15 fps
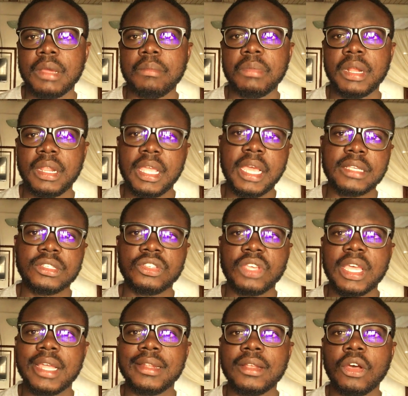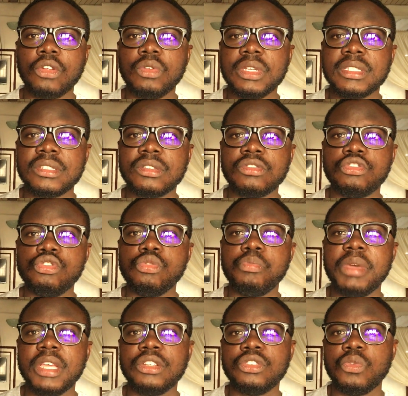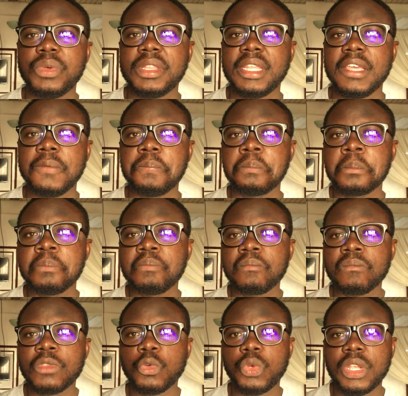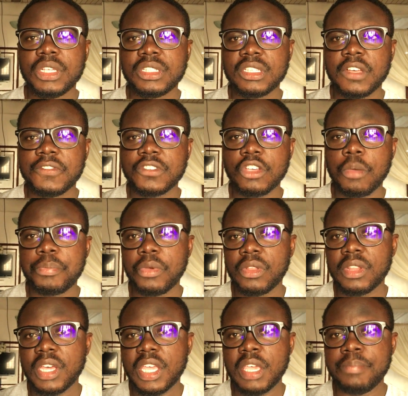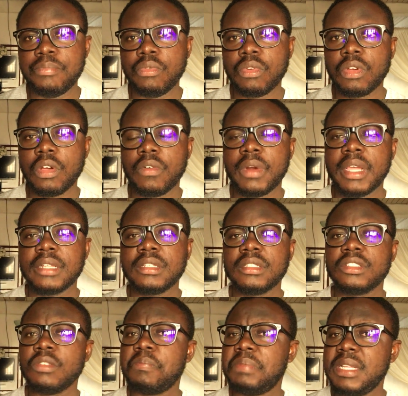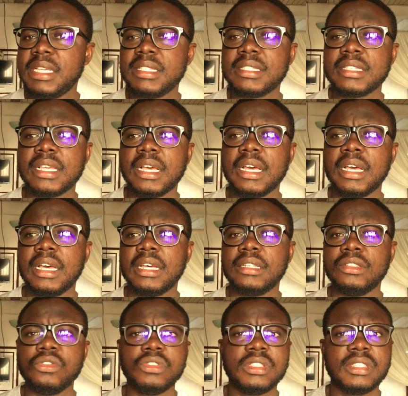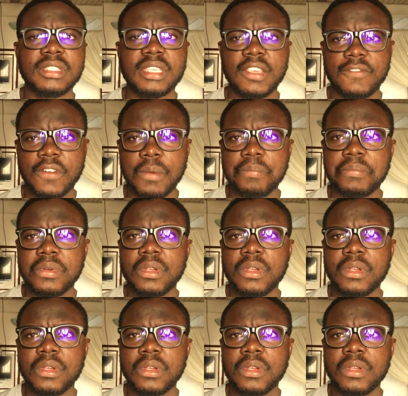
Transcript: But yes, you can always make do with a soft copy of the ebook, all right? So please don't give up.